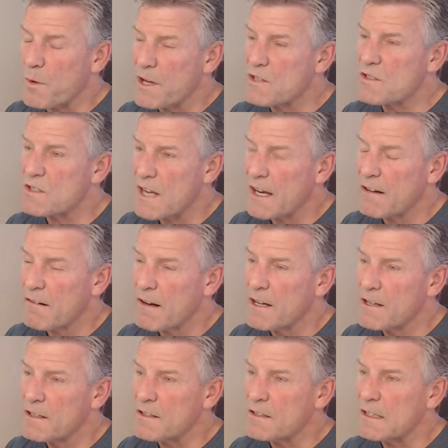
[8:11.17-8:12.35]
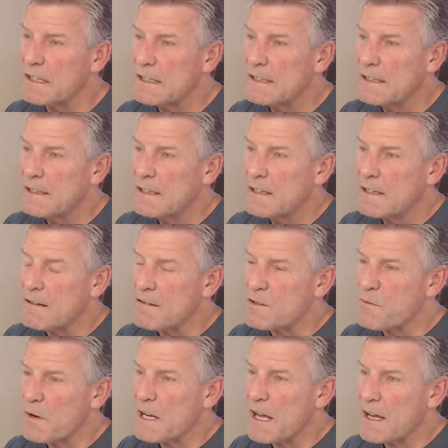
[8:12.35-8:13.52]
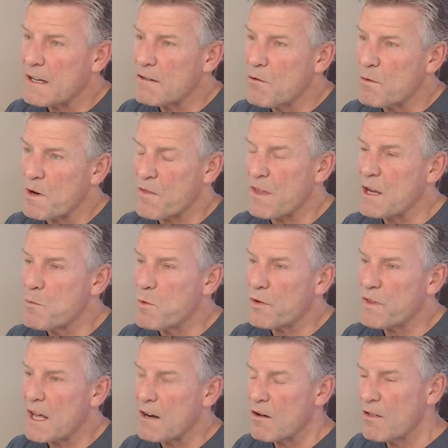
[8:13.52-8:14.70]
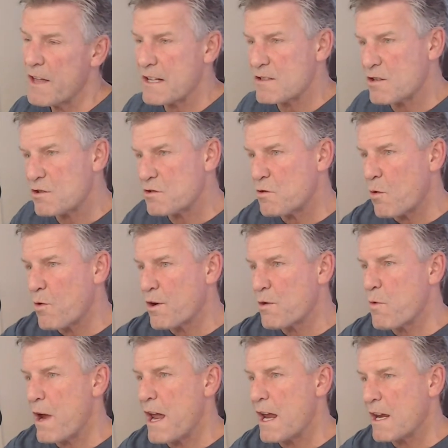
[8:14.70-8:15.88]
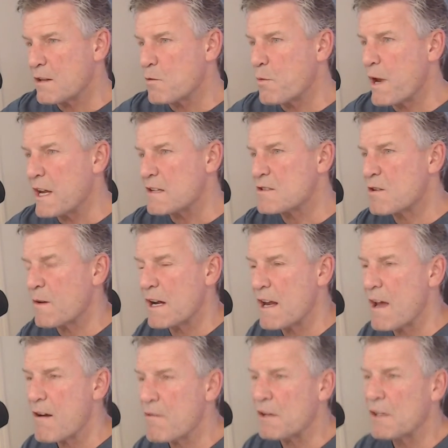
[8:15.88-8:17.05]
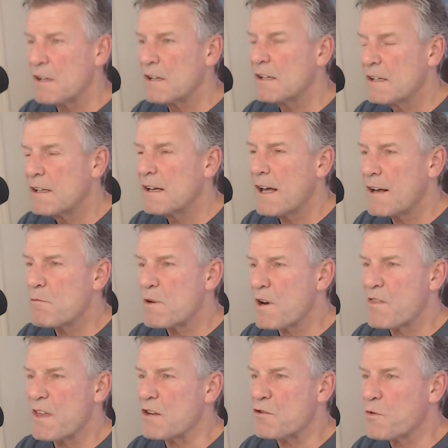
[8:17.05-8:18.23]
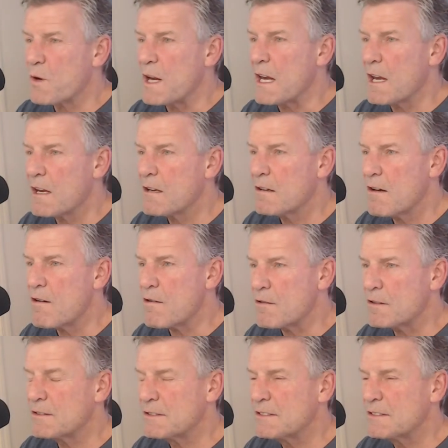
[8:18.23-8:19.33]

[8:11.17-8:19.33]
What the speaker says: The place is decorated, and it's funny. I don't want to think about that. All that's stored away in the wings right now. I don't want to think tree. No.